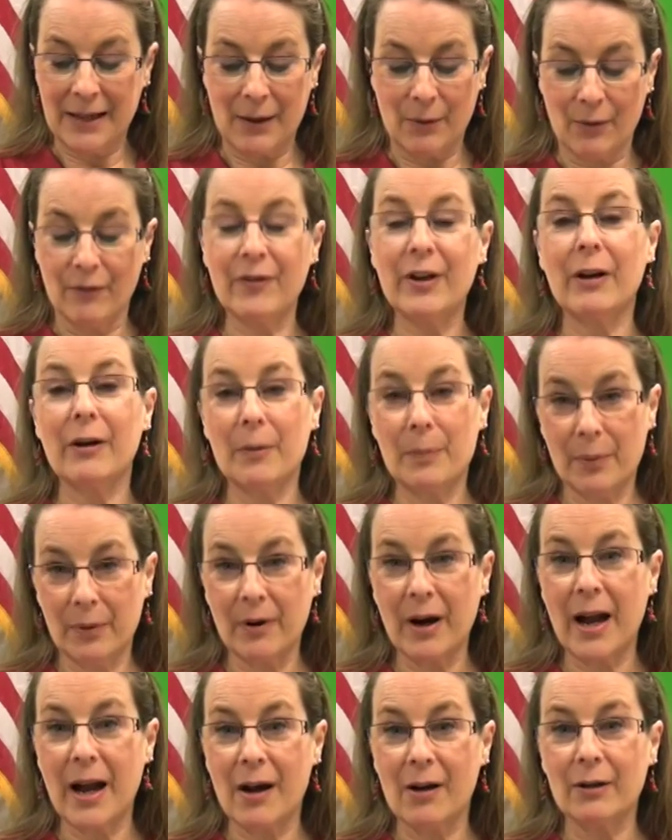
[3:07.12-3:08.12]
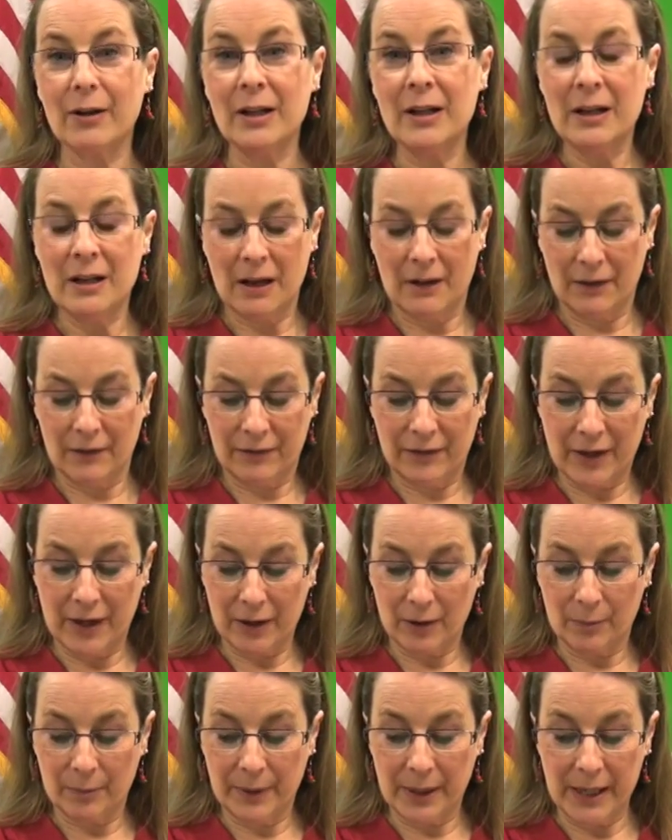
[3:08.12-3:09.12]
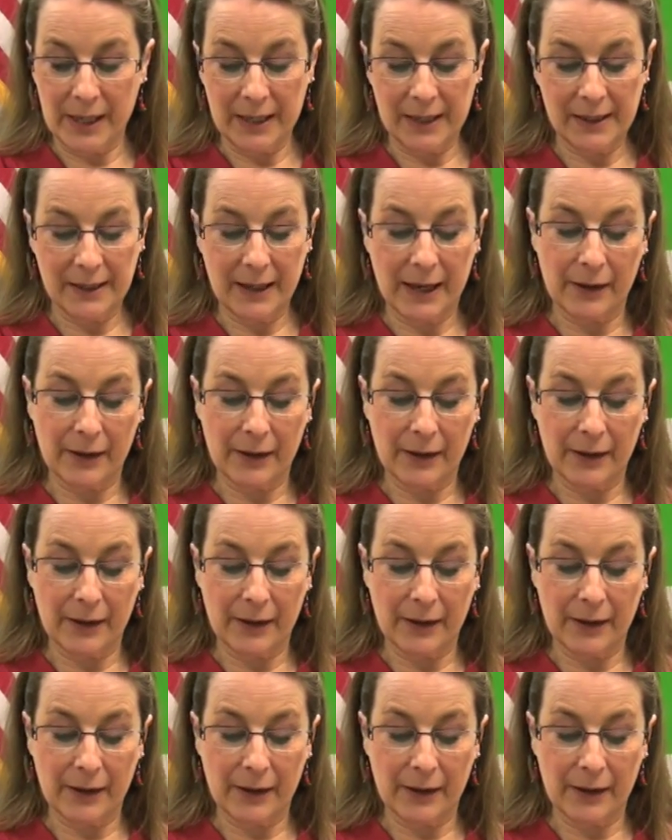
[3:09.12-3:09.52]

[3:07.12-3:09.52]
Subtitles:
they were very proud of the final piece.